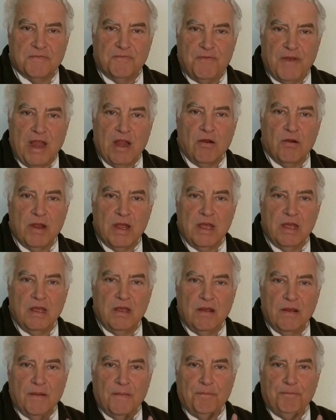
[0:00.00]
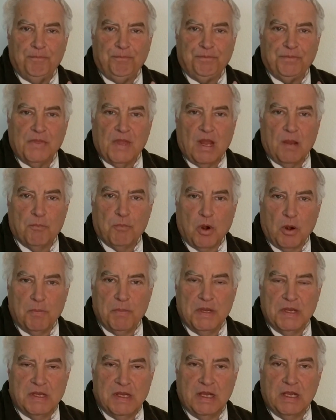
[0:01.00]
very
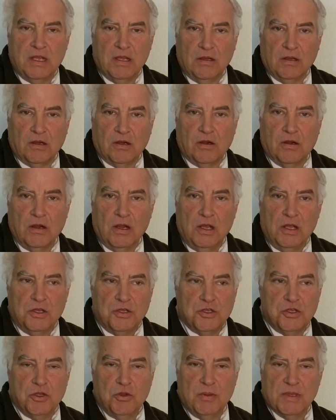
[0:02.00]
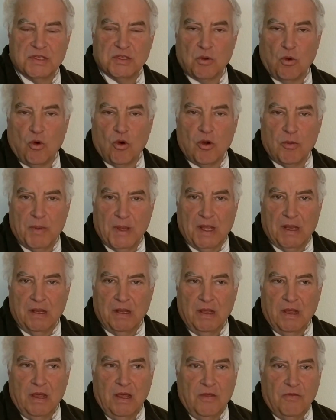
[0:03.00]
perpendicular to its orbit.
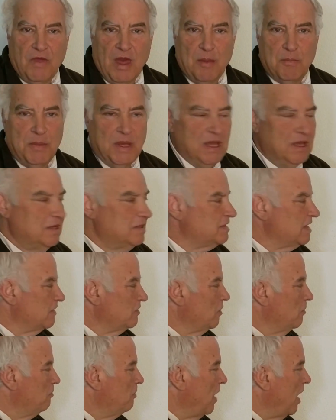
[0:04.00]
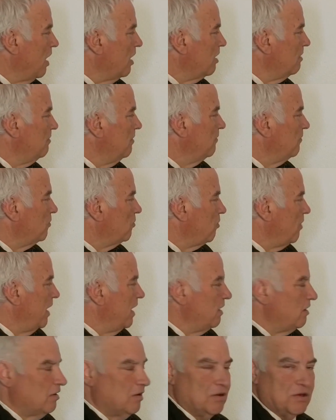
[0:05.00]
That means at the bottom of
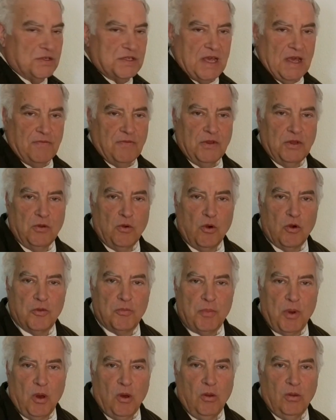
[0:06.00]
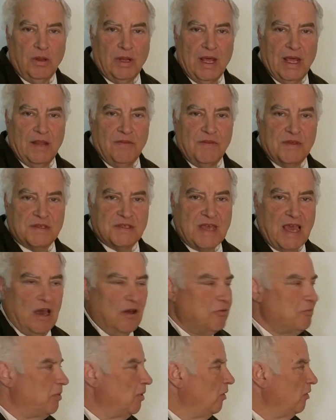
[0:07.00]
craters at the North Pole and the
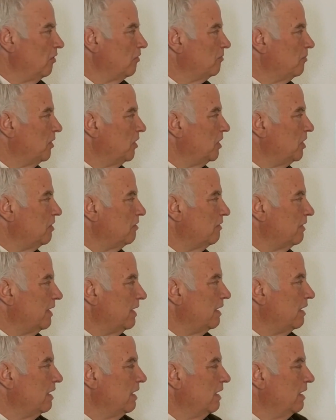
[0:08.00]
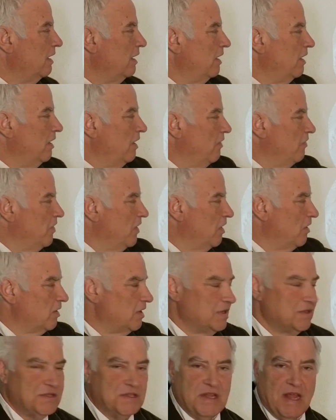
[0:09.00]
South Pole of Mercury, there
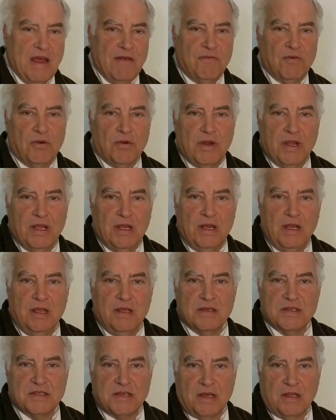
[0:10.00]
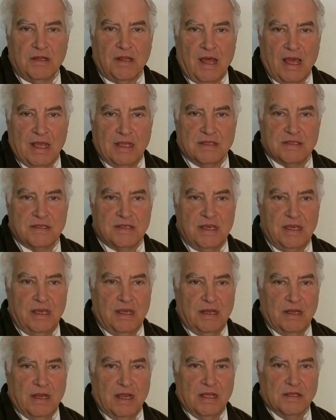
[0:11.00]
is never any sunlight
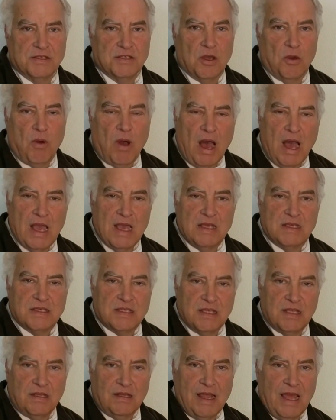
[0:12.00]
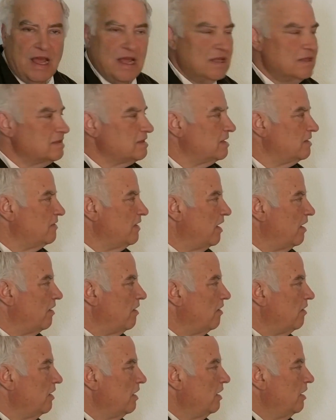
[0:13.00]
seen. And so ice that lands in
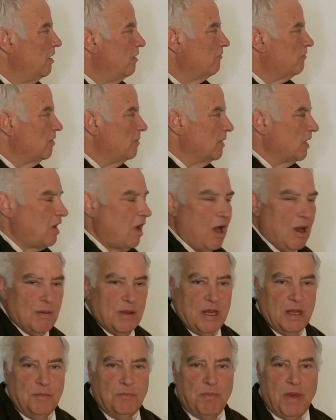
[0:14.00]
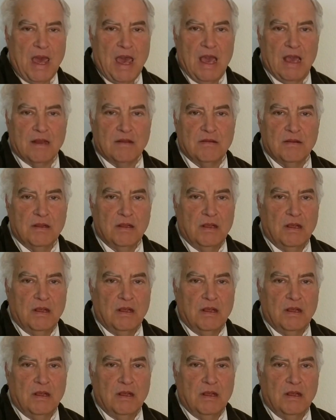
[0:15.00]
there from a comet impact